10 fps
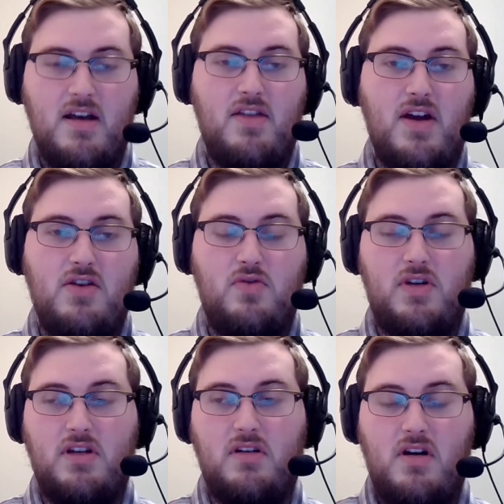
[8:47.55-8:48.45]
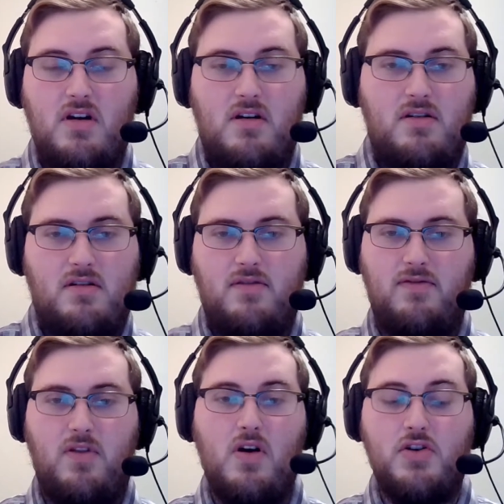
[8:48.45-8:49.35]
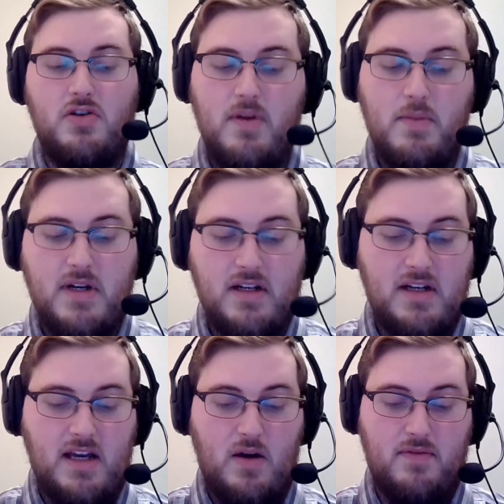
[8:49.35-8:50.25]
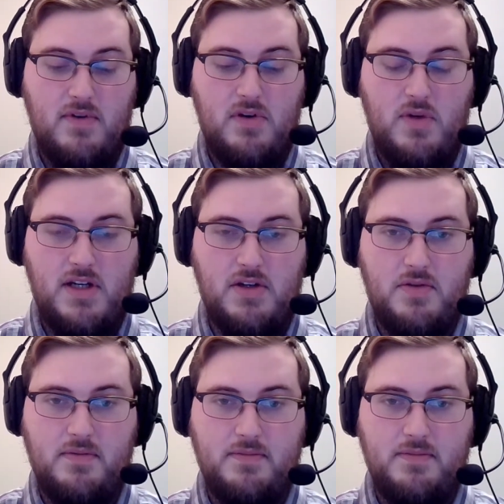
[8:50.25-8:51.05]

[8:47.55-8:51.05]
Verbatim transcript: Then you can flaunt your femininity however you wish.